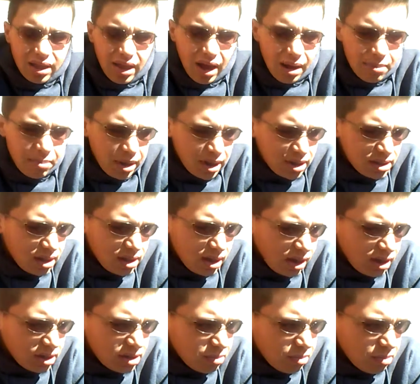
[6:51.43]
that makes
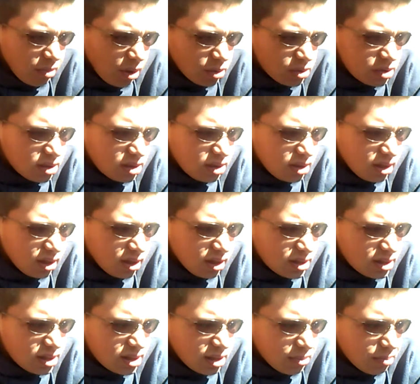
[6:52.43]
it its most
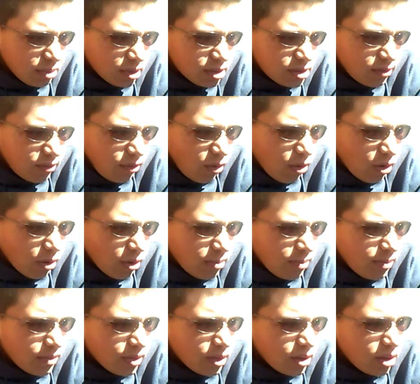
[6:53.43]
simplest
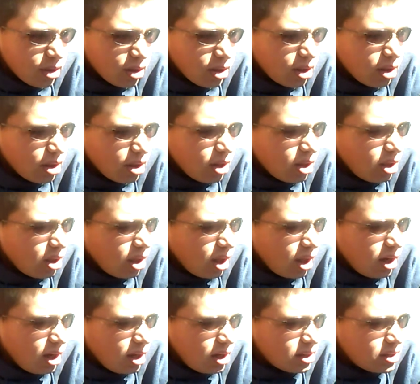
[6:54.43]
form.
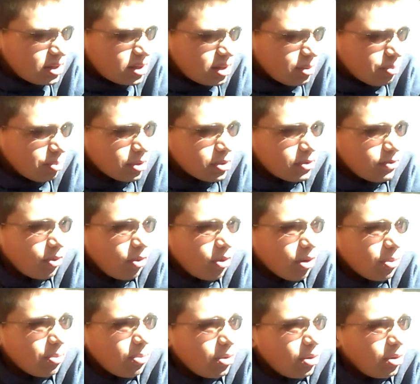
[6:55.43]
And in its simplest
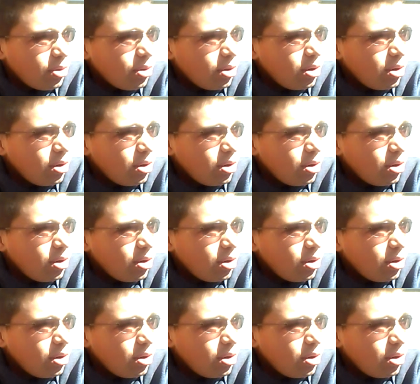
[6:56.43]
form,